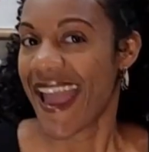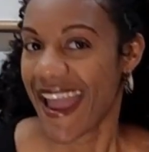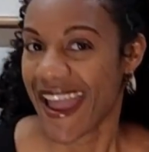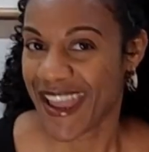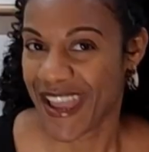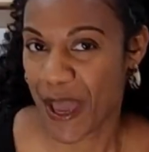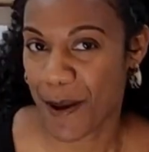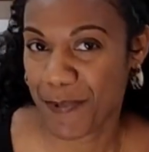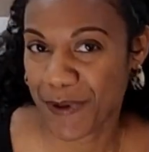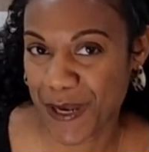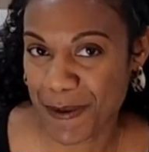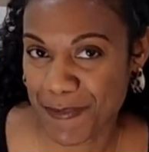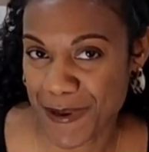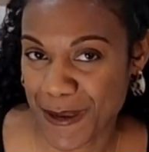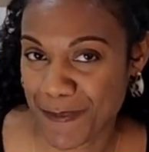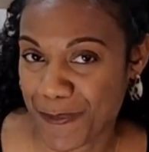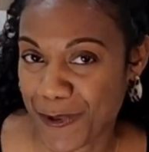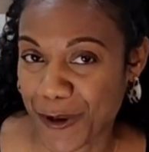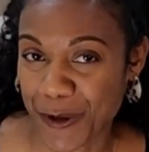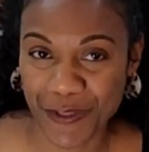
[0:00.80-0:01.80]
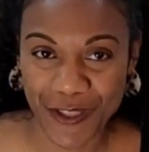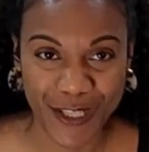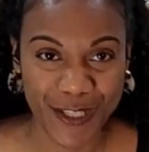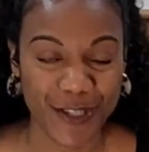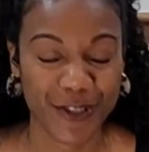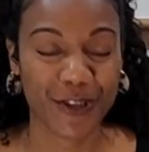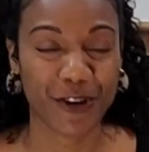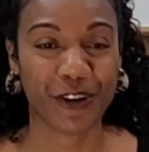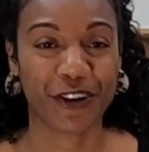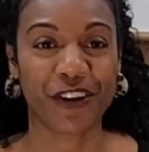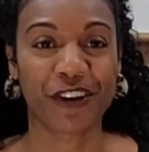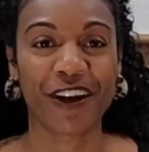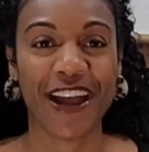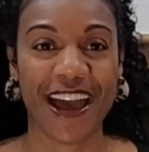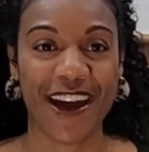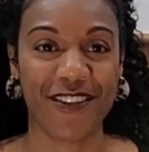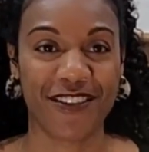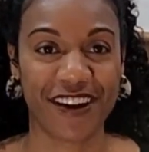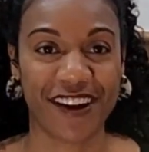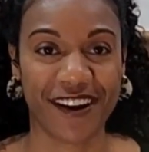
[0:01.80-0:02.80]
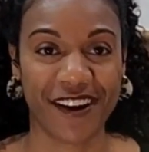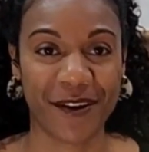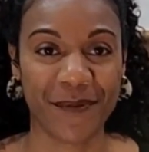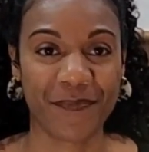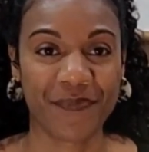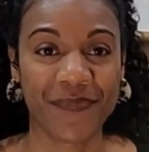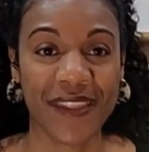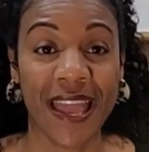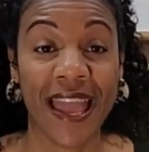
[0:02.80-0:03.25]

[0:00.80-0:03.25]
Hey uppity people, this is your girl Heather.